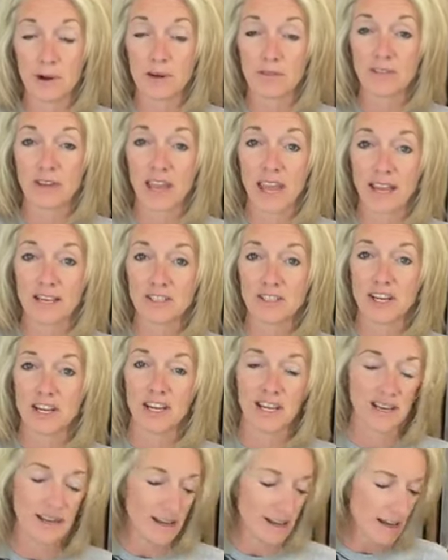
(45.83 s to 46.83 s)

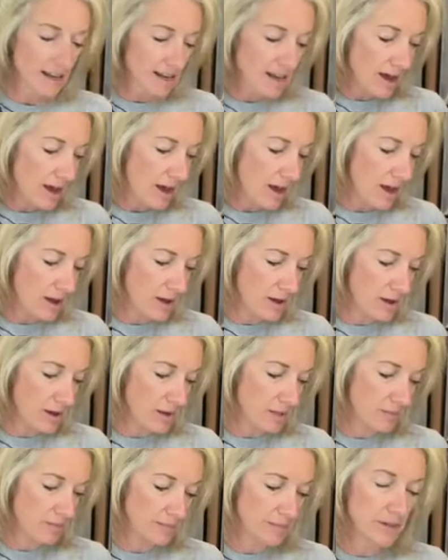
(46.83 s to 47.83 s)
purification.
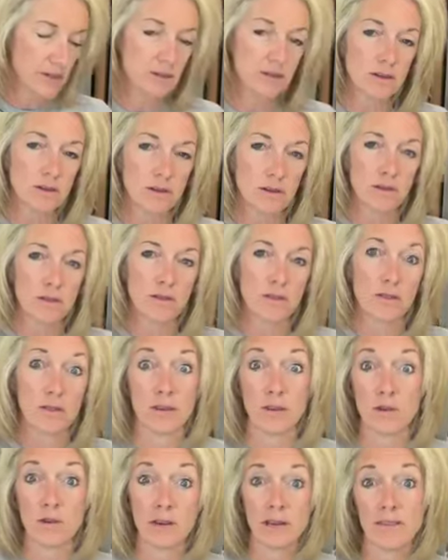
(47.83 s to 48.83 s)

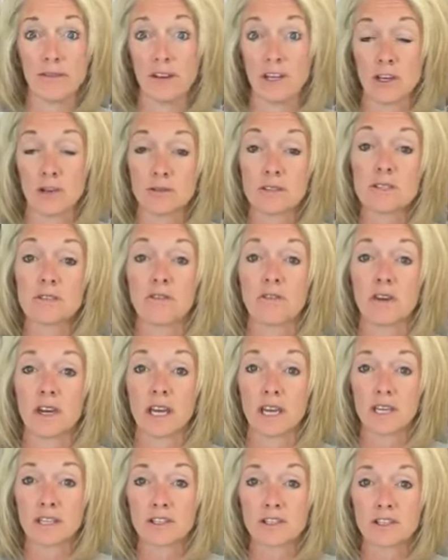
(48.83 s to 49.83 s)
You could even use
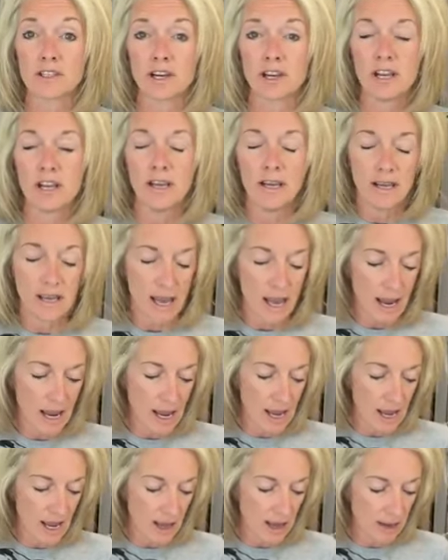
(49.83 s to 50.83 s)
fish.
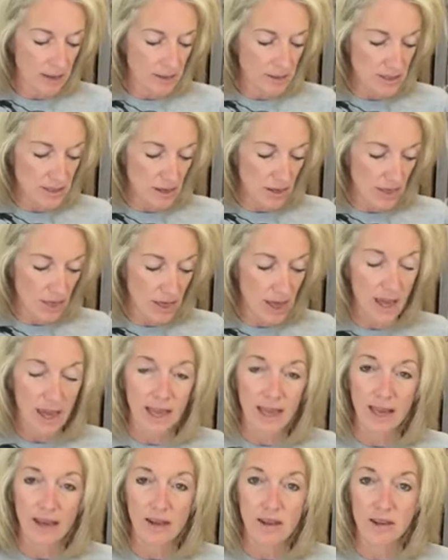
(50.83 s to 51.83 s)
And
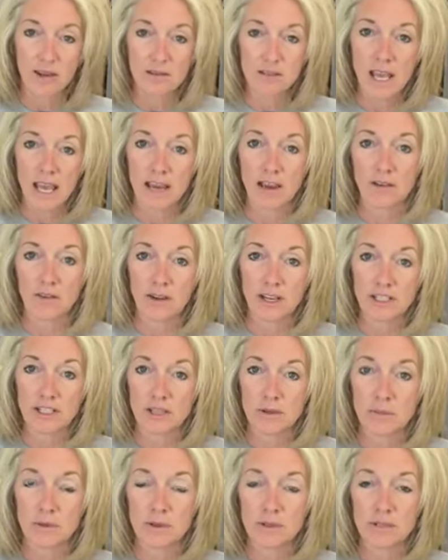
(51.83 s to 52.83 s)
then you take your
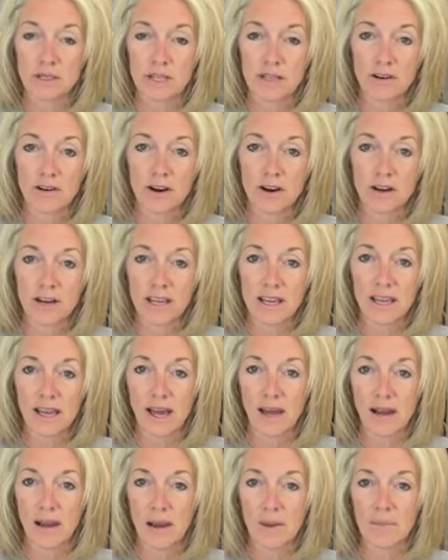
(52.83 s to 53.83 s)
vegetables that are already
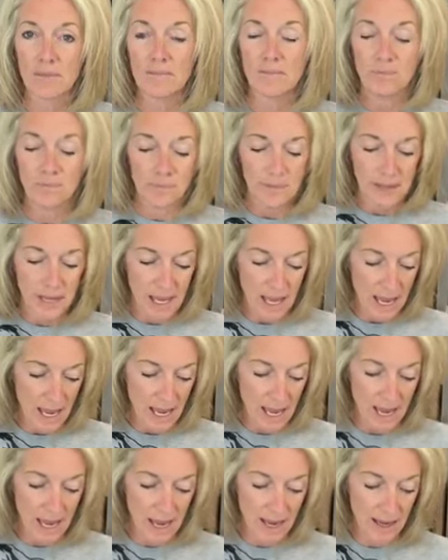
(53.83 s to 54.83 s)
cut up
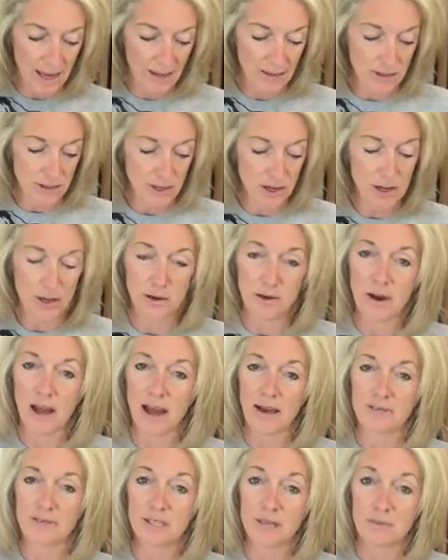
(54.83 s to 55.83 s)
and you
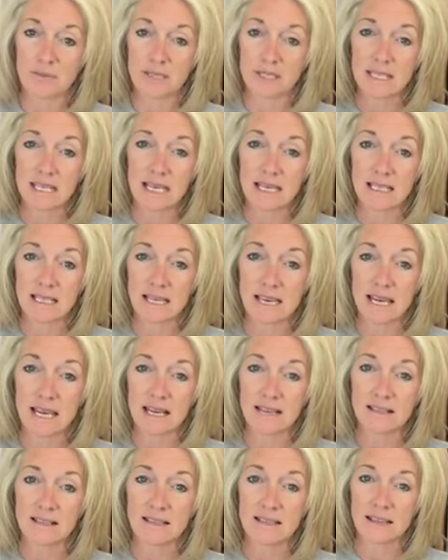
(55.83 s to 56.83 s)
have some
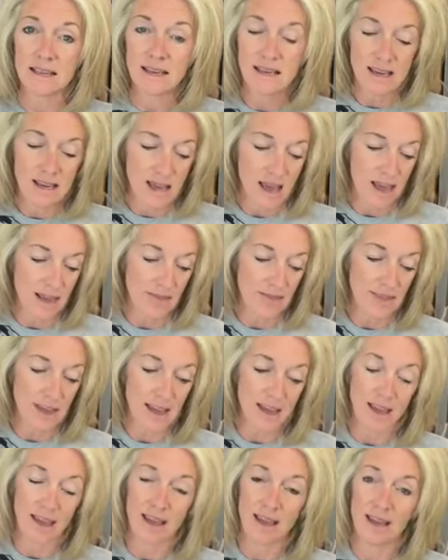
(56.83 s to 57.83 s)
seasonings and
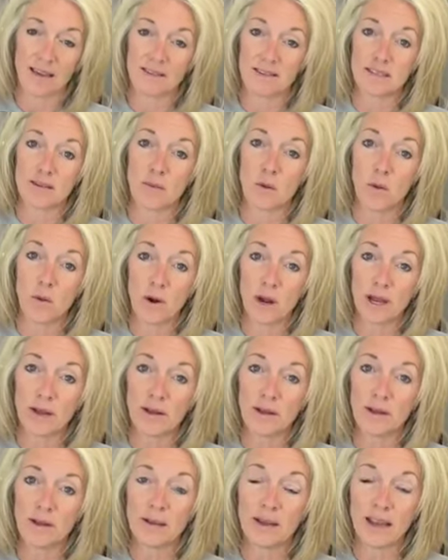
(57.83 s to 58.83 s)
then some
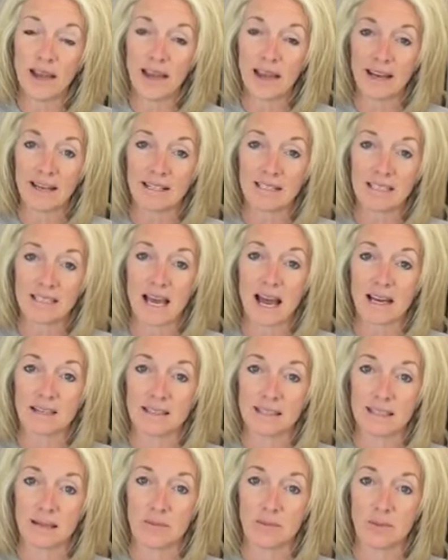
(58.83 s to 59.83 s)
oil, and it's
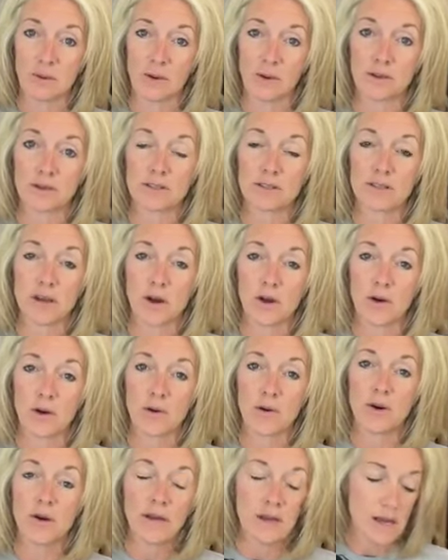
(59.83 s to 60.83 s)
that simple.
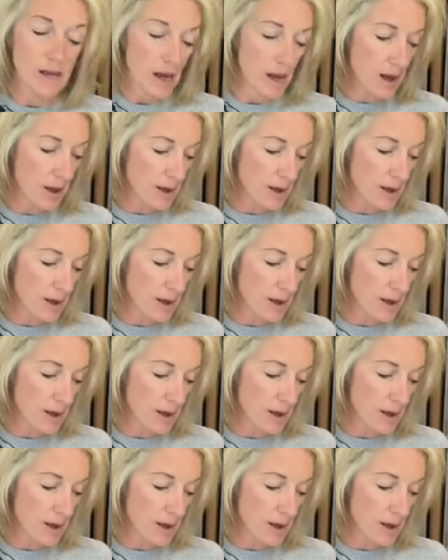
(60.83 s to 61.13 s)
So